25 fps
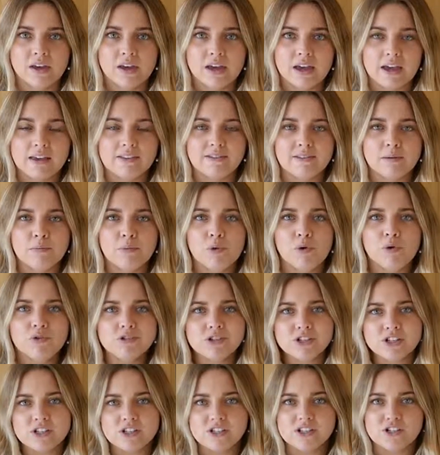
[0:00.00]
It's
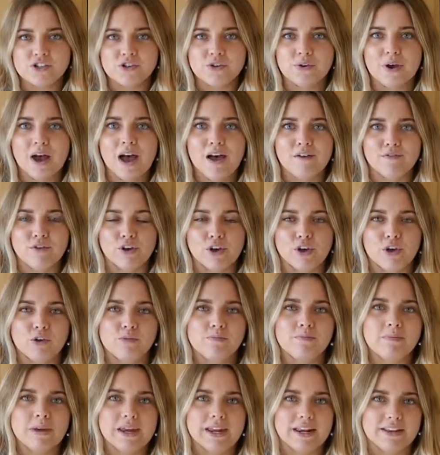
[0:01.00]
important to have a
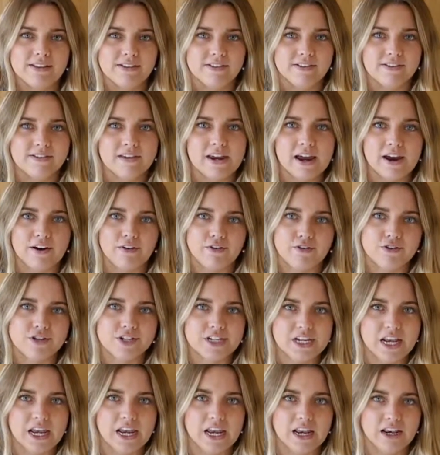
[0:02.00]
good meal and snack
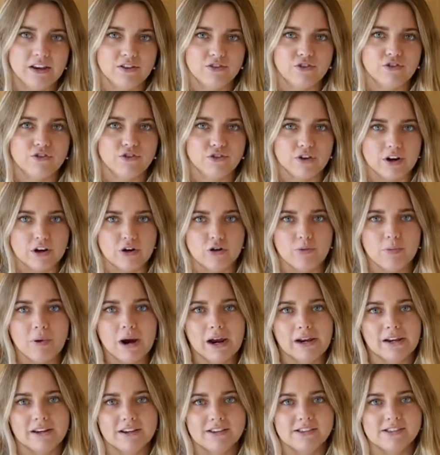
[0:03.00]
routine during your
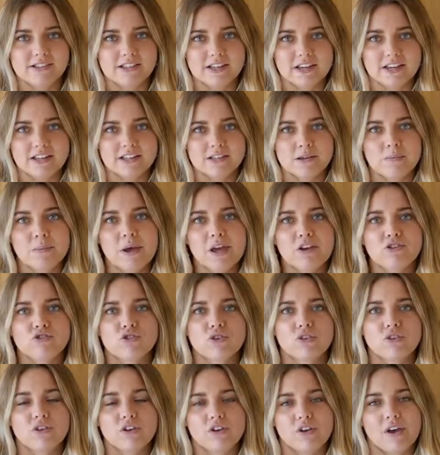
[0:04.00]
pregnancy to make
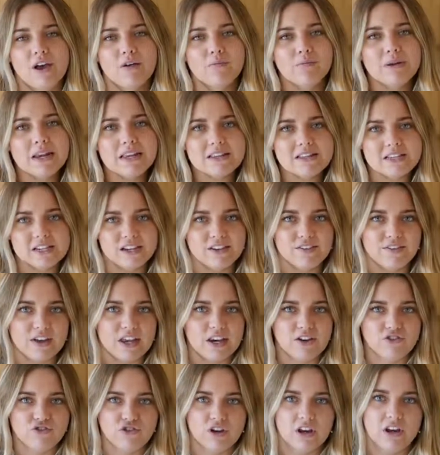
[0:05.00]
sure that you have plenty of
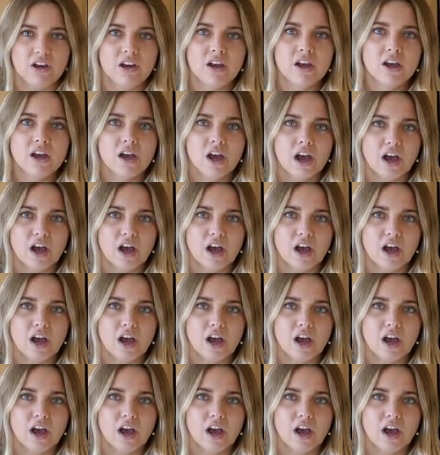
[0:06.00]
energy